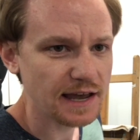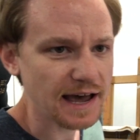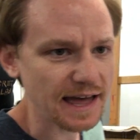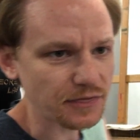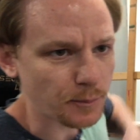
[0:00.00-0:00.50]

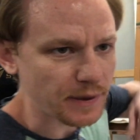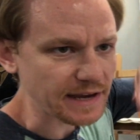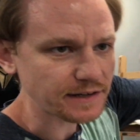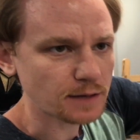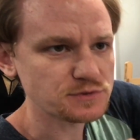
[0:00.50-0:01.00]
and the
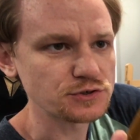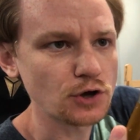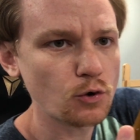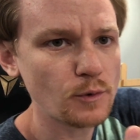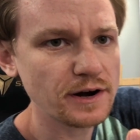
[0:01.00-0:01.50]
paint comes
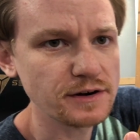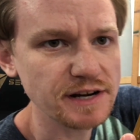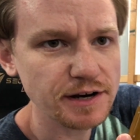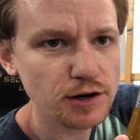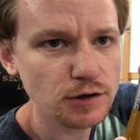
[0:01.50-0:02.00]
nowhere
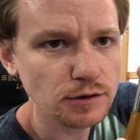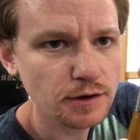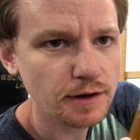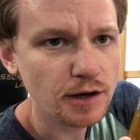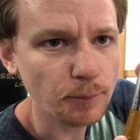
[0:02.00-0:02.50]
near
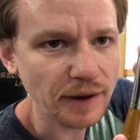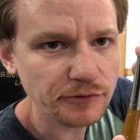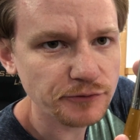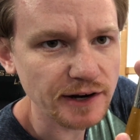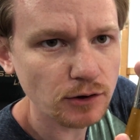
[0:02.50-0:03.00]
my
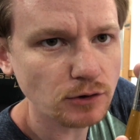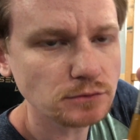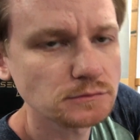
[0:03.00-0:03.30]
ferrule.